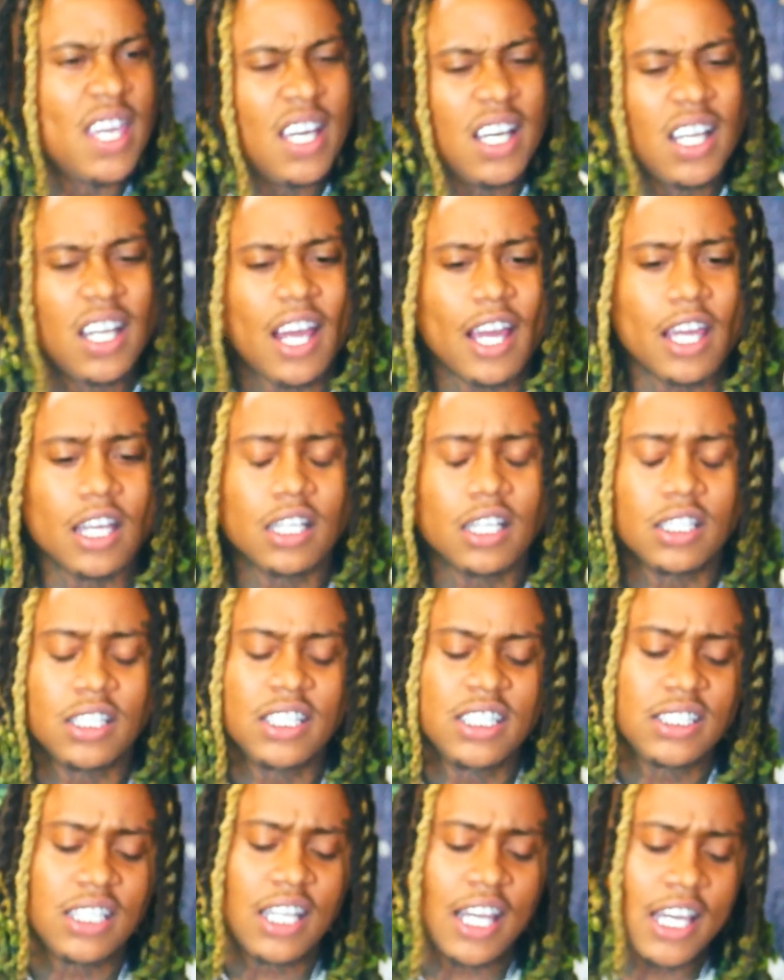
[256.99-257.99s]
Yeah, like
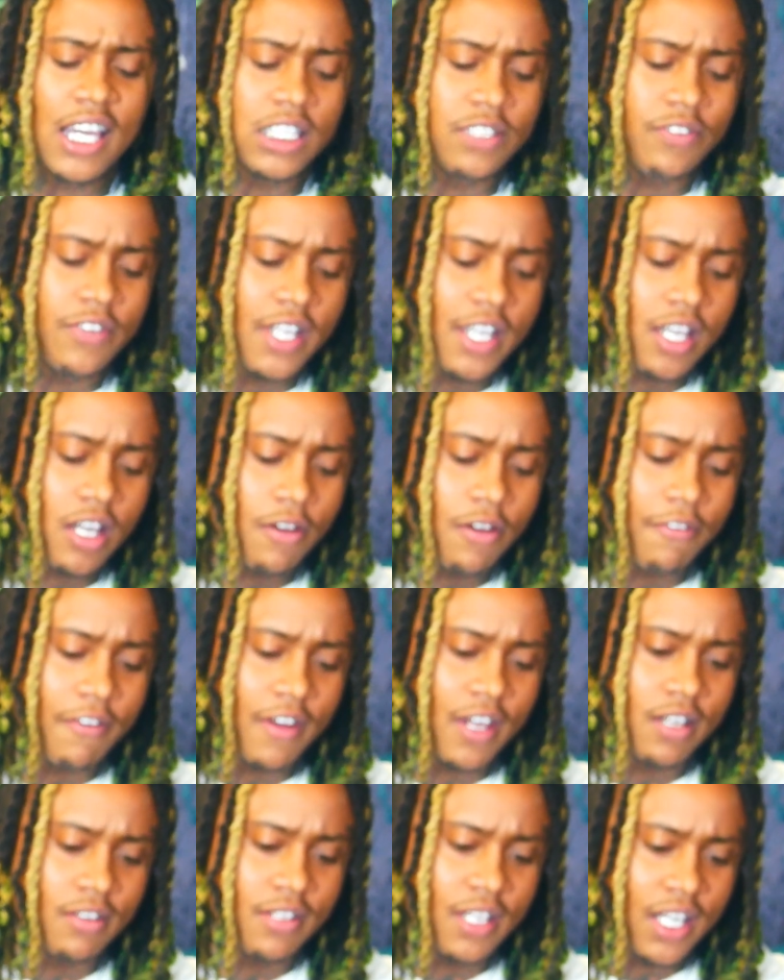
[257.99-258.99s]
this last video
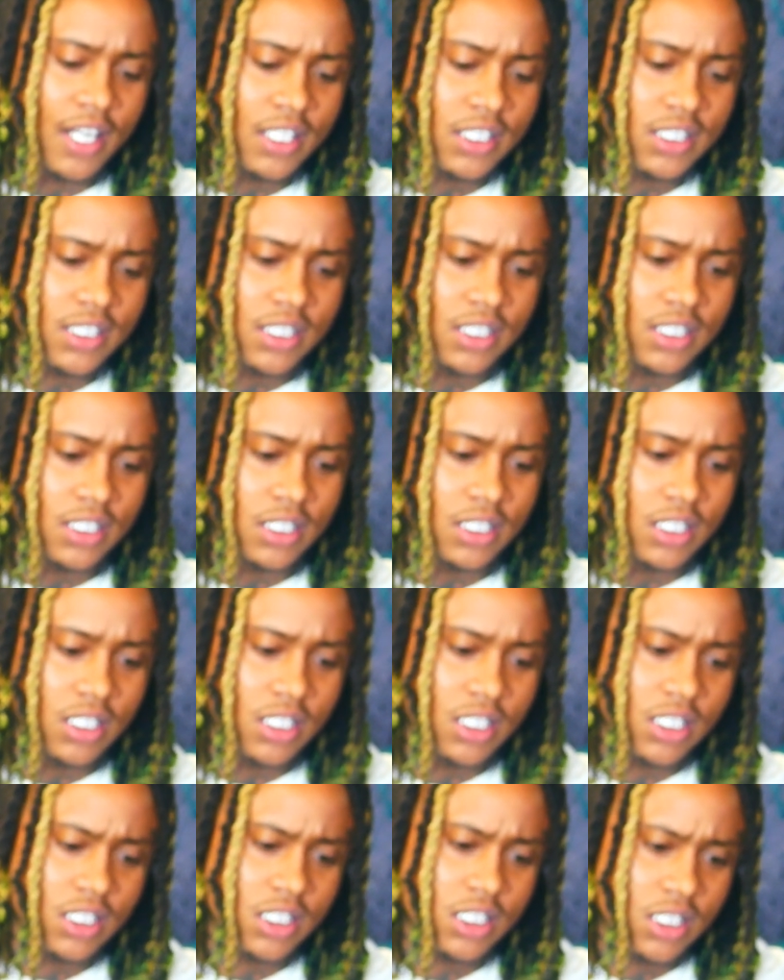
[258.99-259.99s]
foundation,
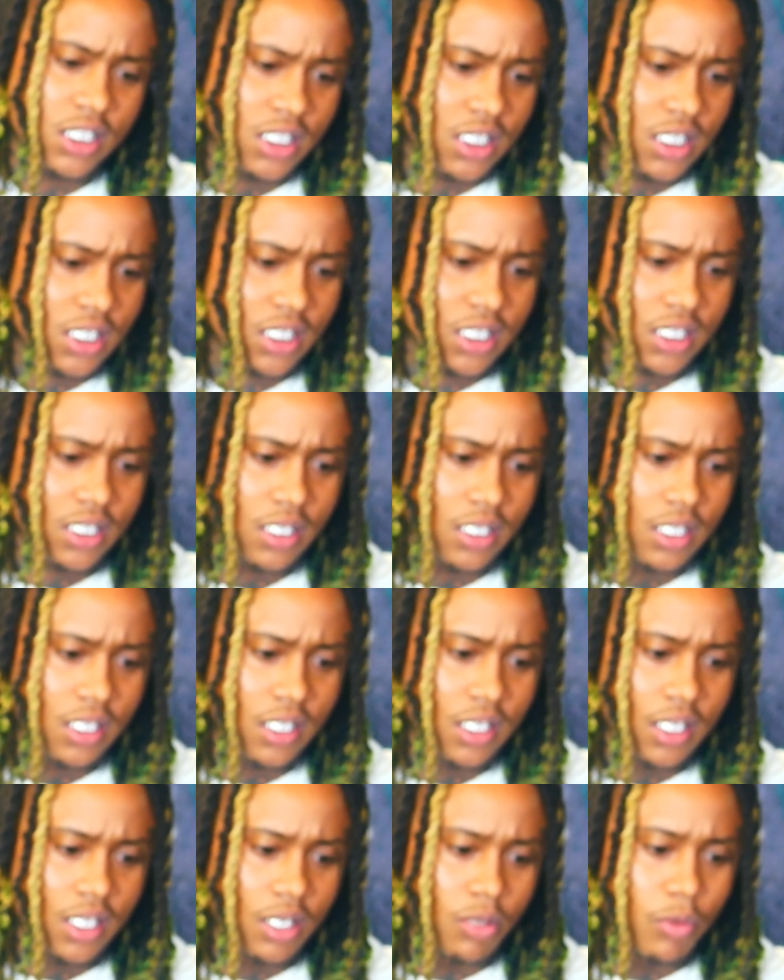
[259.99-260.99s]
shit.
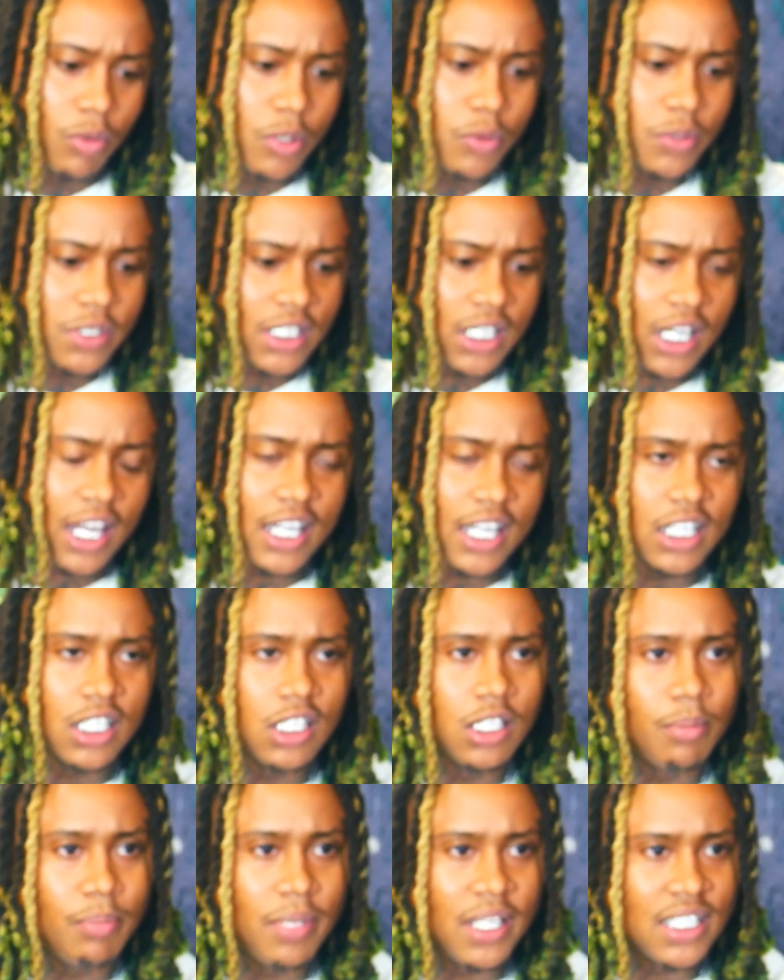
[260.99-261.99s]
We was in like a
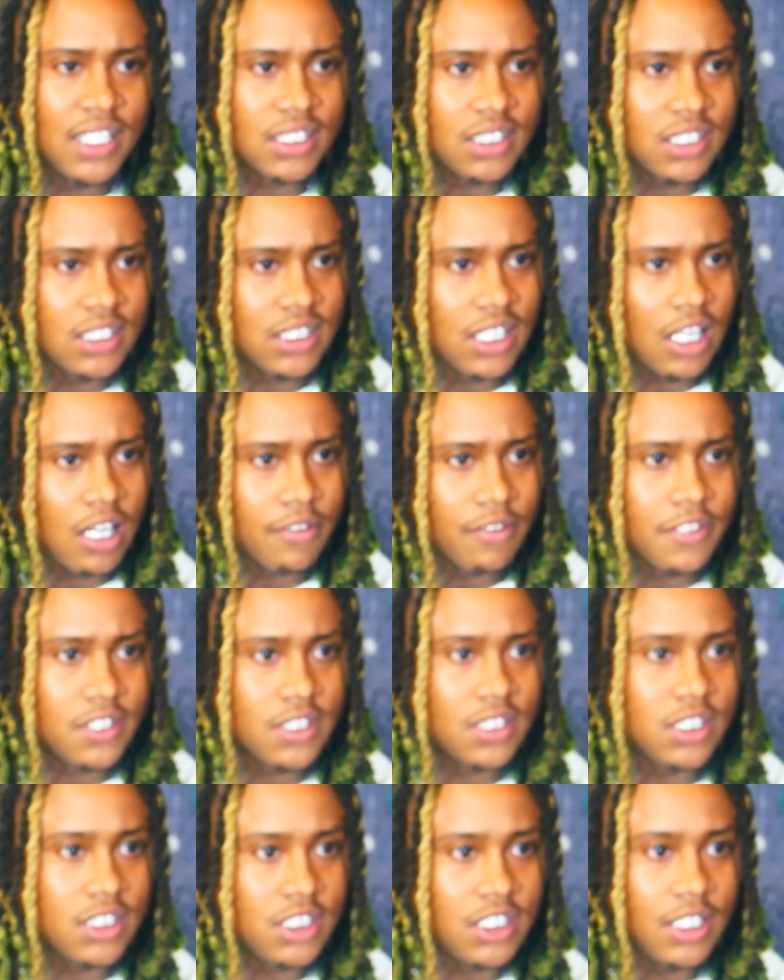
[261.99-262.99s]
little business
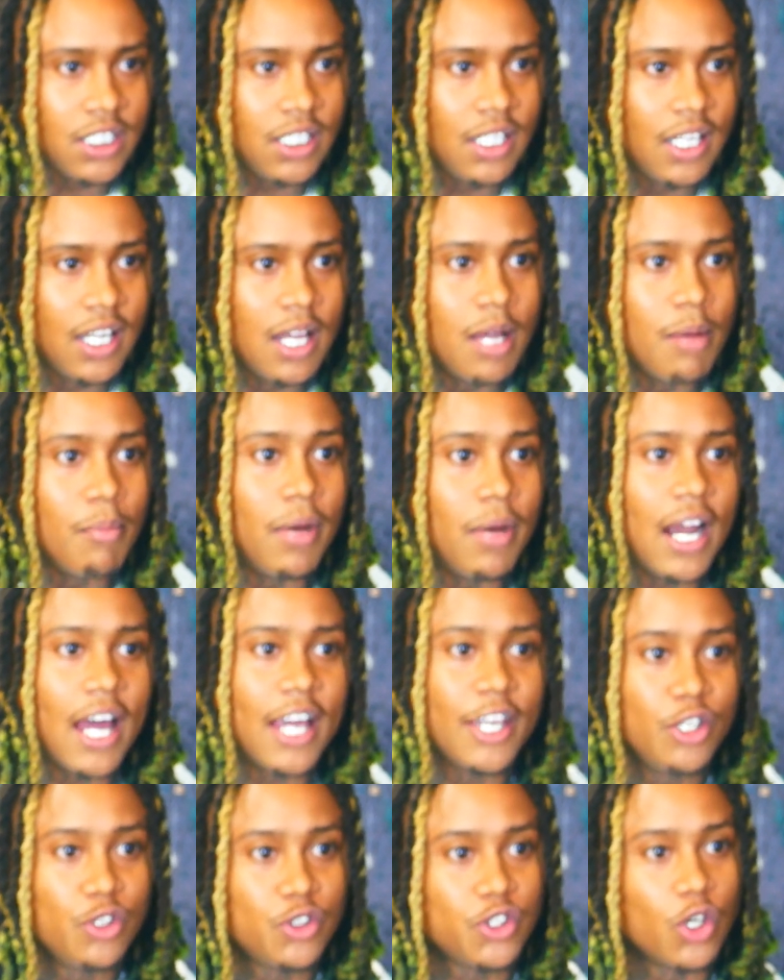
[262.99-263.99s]
office and shit, but I
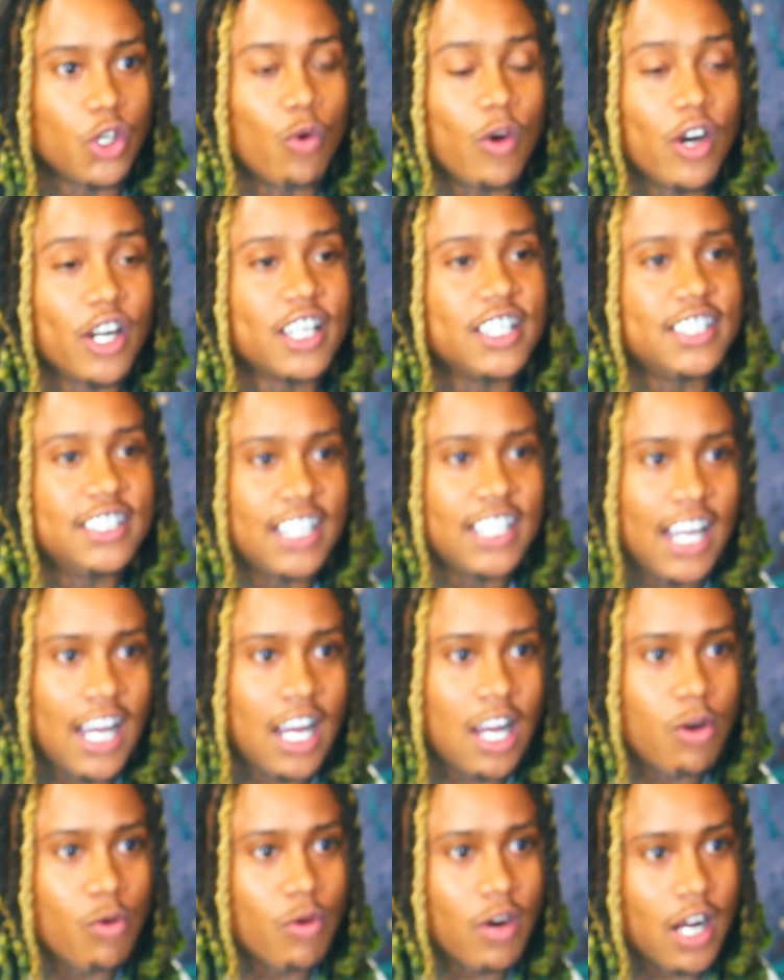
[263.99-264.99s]
used to work a
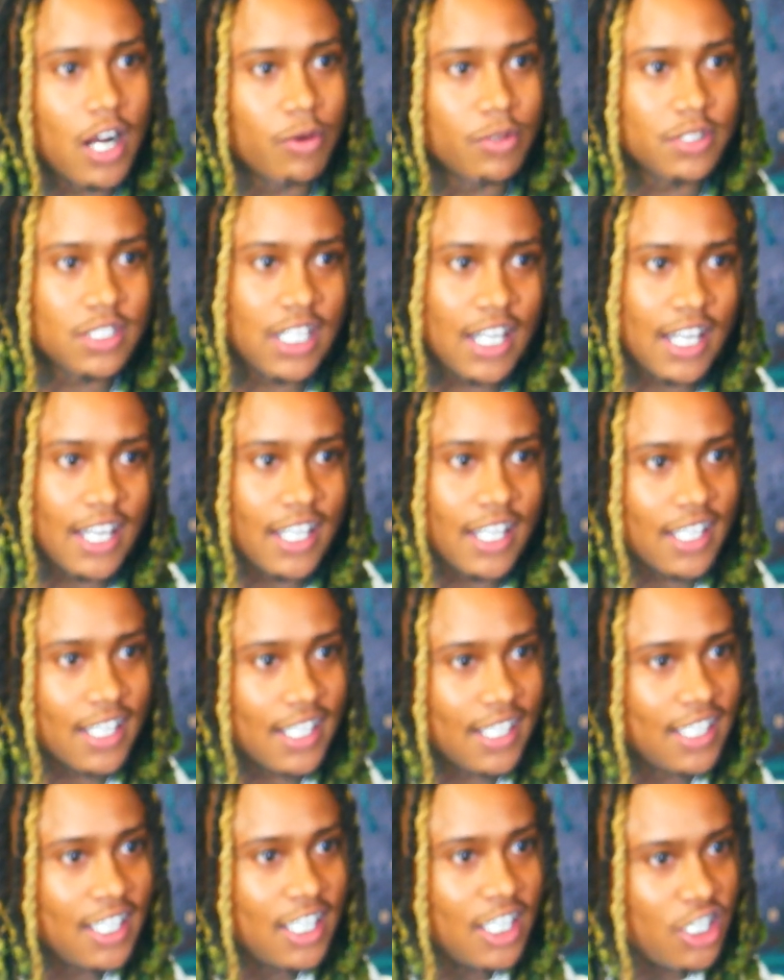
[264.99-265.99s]
job where I was like,
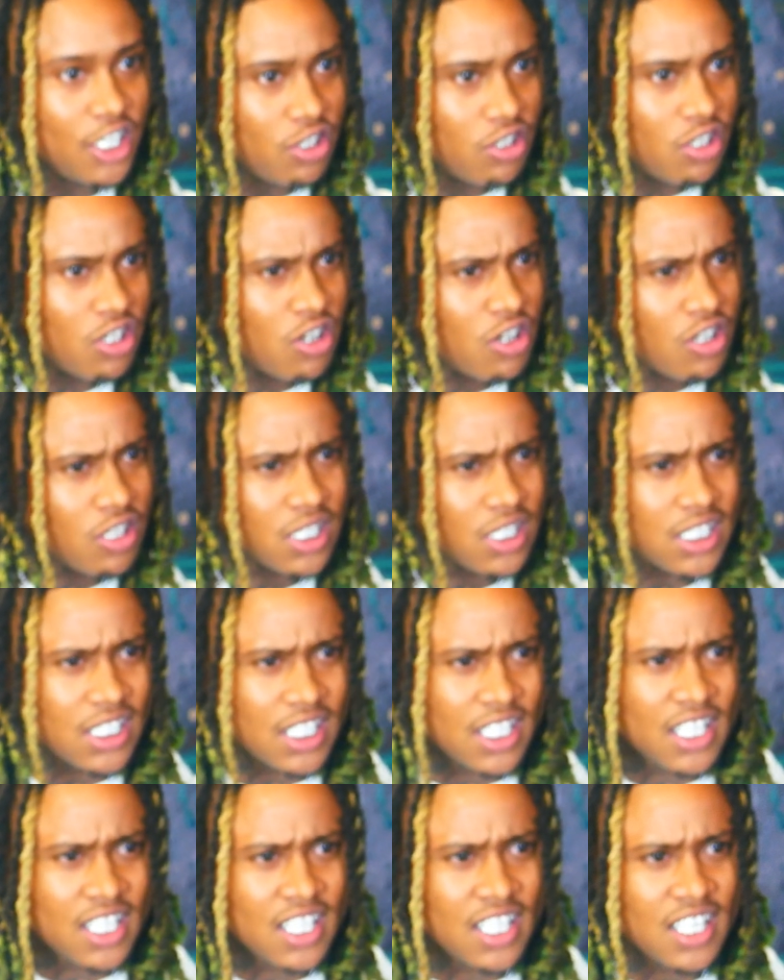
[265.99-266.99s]
you know what I'm
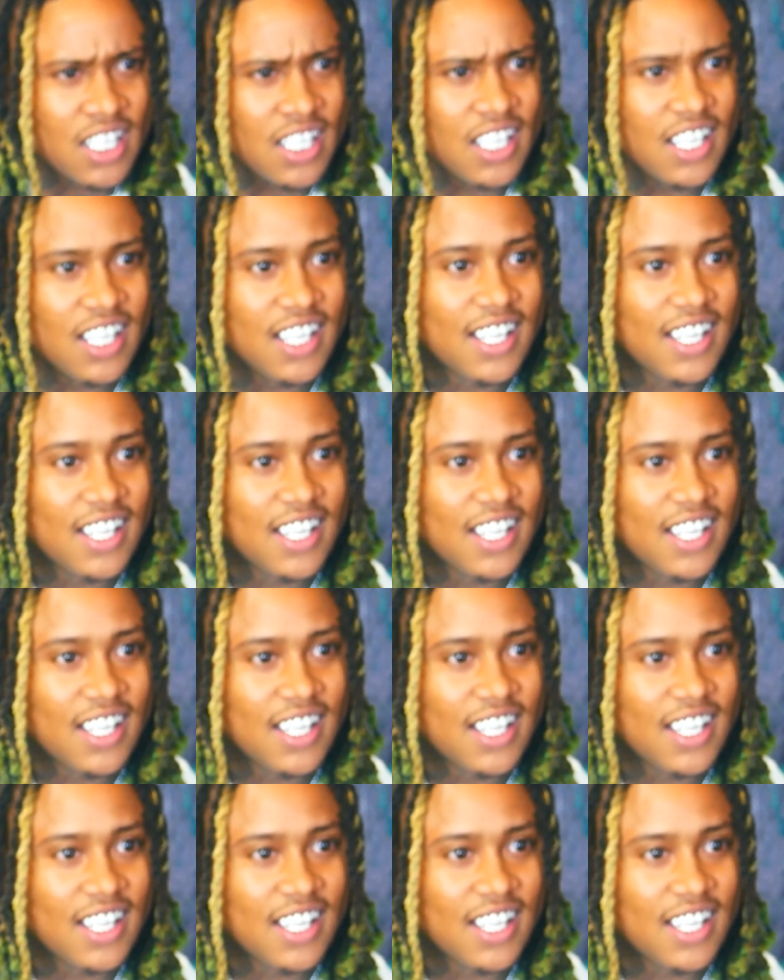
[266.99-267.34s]
saying?